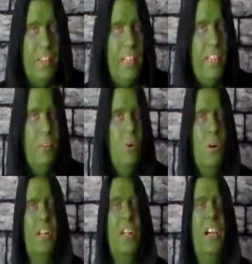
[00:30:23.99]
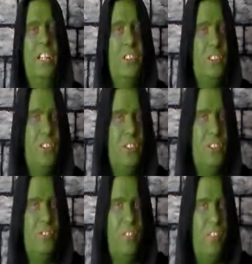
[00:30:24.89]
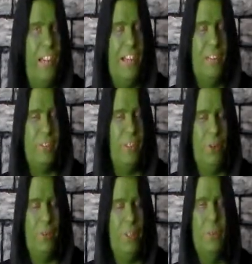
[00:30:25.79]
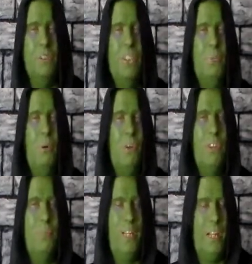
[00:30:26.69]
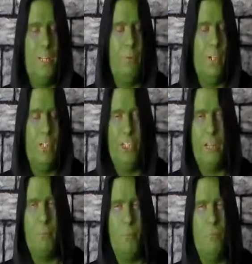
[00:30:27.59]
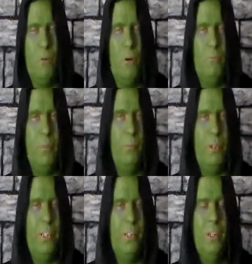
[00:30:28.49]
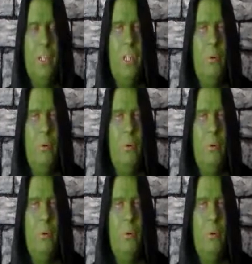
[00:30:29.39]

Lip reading: the organizers for that, you know, we don't support them in any way, shape, or form, and we